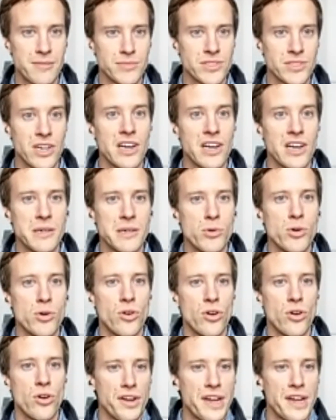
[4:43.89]
slightly
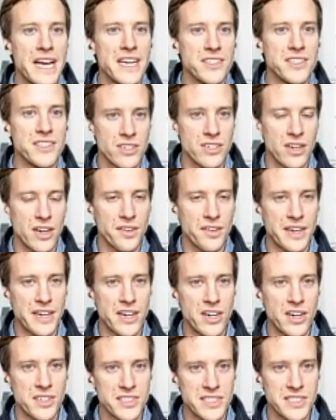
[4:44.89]
more on edge like they
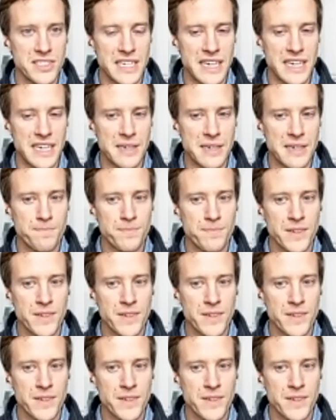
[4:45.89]
are today.